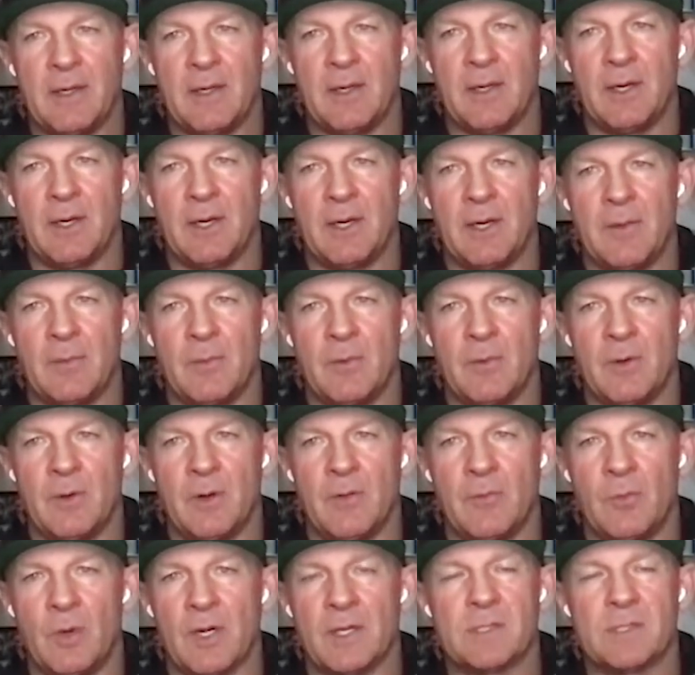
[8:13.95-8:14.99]
of
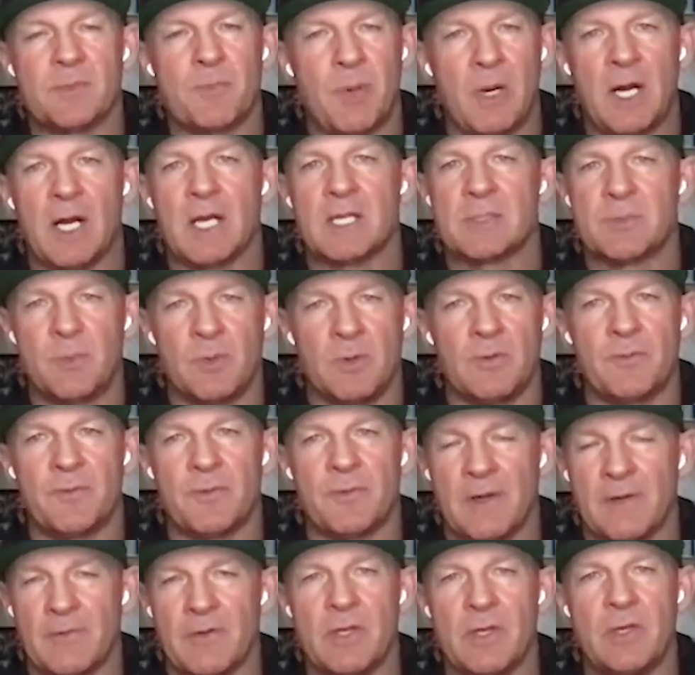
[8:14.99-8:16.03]
what is possible
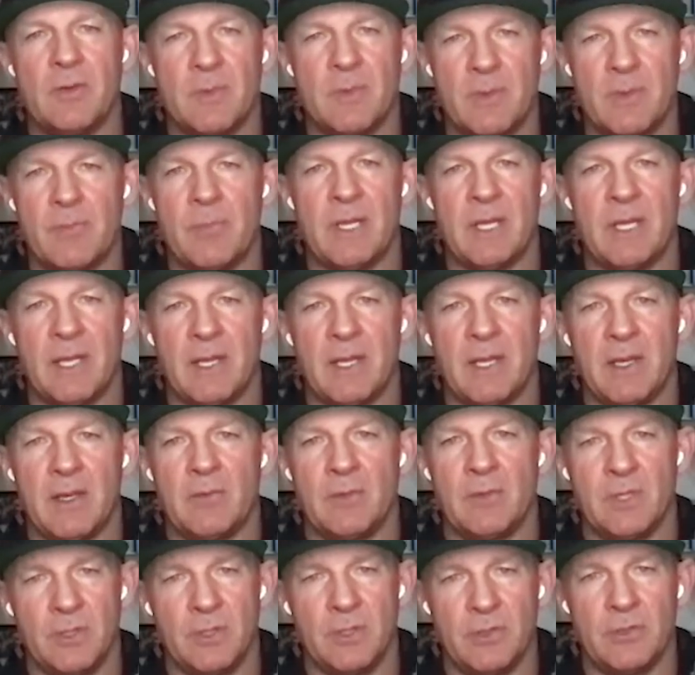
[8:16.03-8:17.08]
for every human being
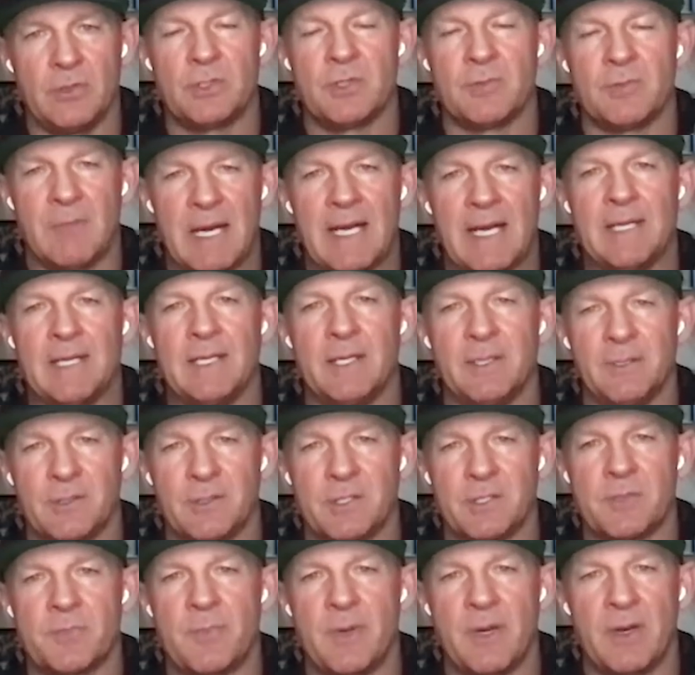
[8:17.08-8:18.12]
when you use your mind and your
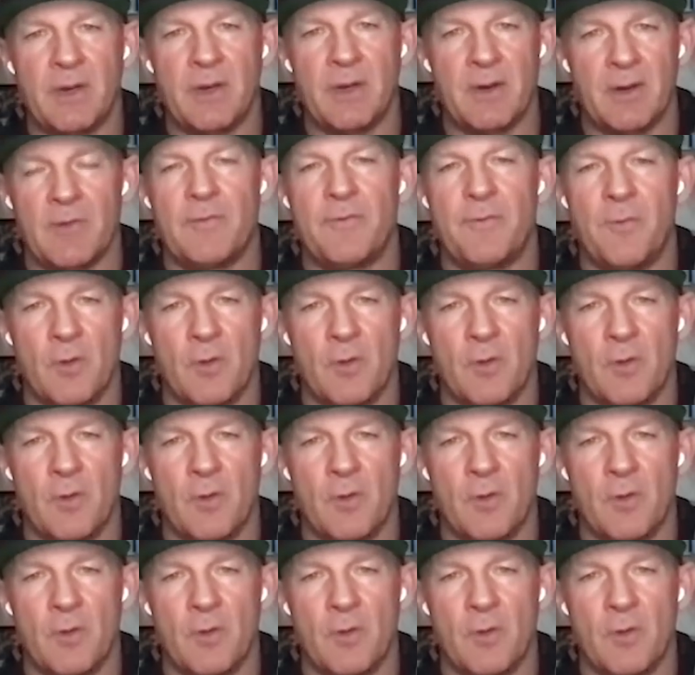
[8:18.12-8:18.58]
spirit